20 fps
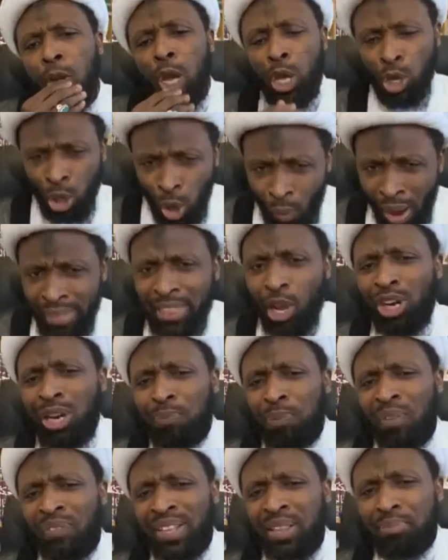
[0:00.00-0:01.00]
You know what the Holy
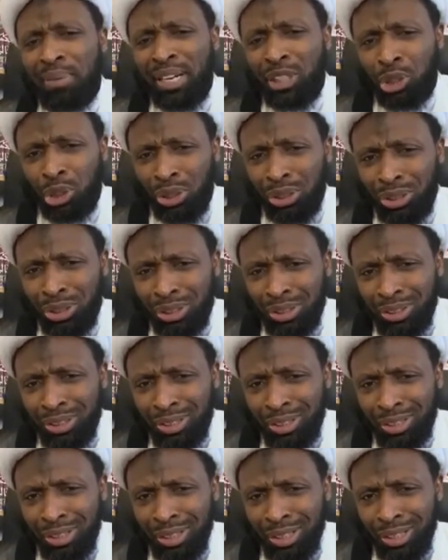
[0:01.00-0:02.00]
Prophet mentioned?
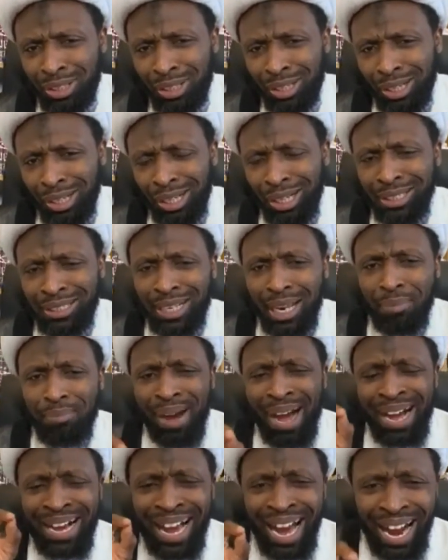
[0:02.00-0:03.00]
He said,
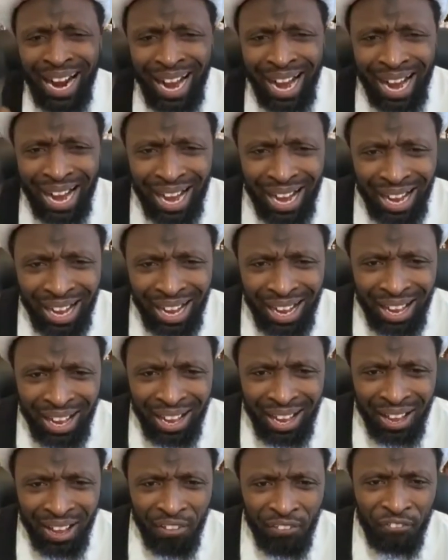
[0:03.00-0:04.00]
Man kara'a
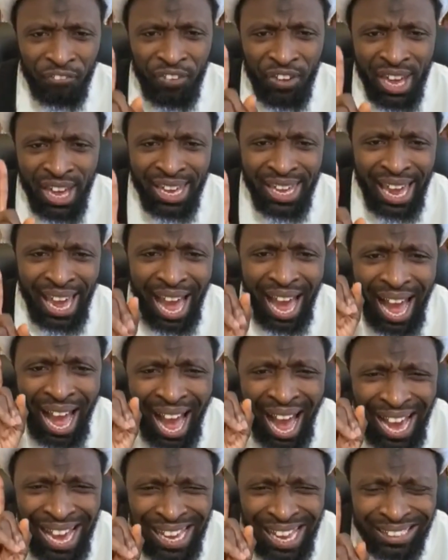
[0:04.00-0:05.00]
fihi
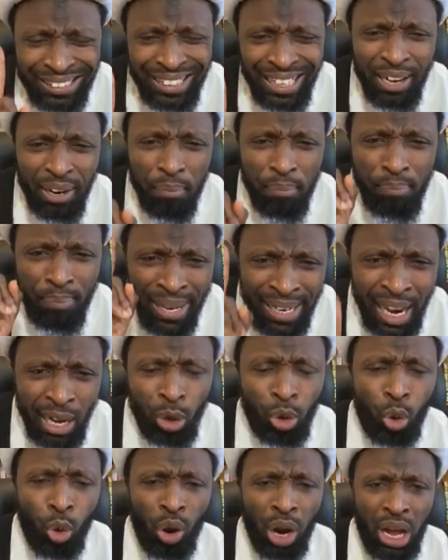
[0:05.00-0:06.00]
ayatan min
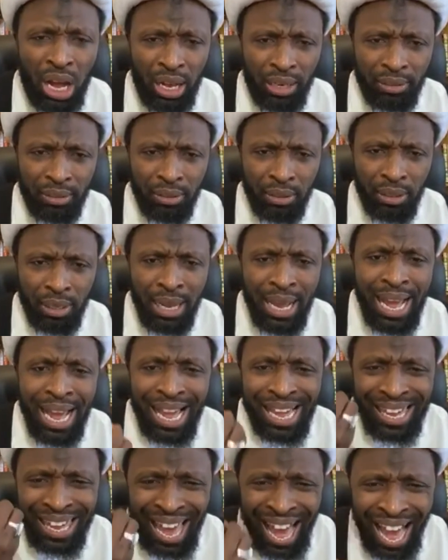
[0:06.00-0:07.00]
al-Quran
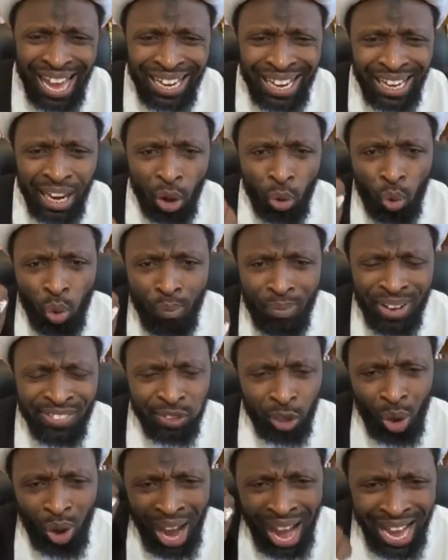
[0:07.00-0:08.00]
kana lahu
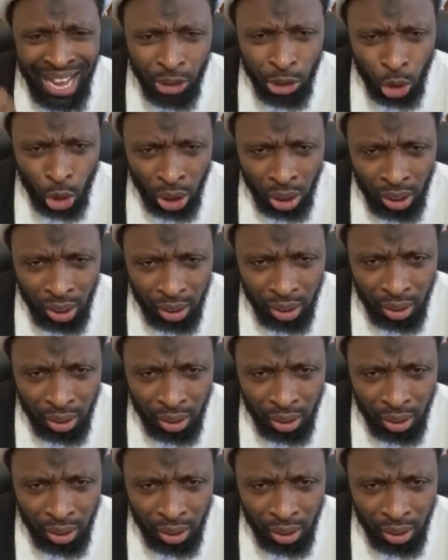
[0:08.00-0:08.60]
mithlu ajr